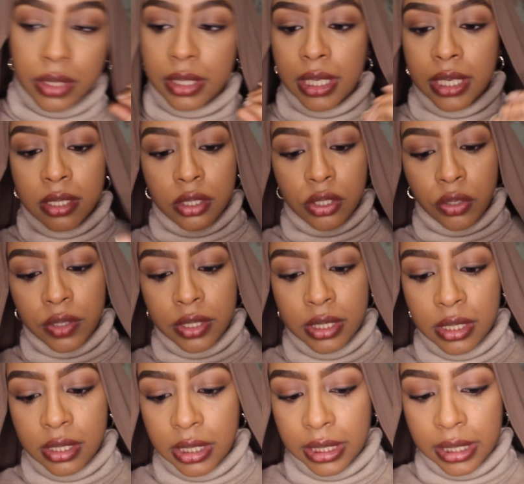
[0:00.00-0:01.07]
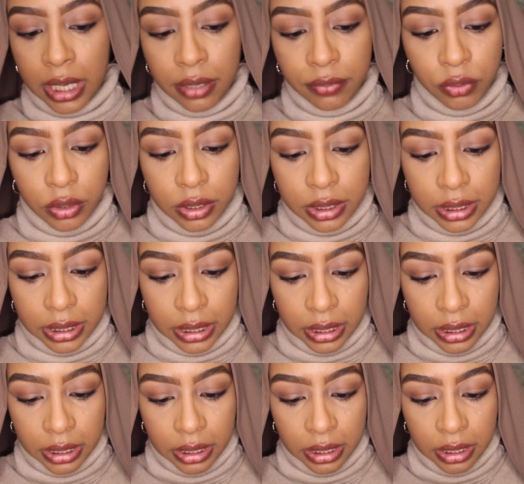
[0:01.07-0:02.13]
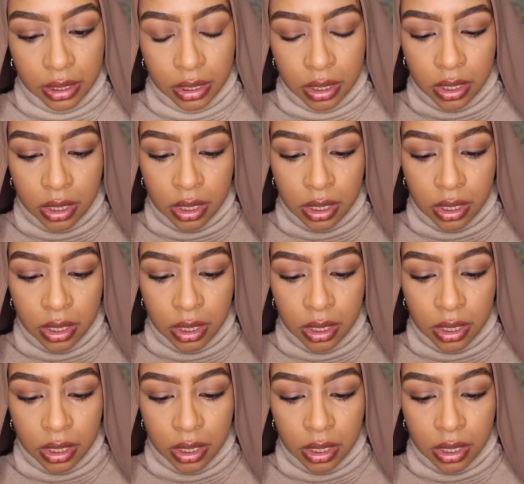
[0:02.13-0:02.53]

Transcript: this. So this is the Kat Von D,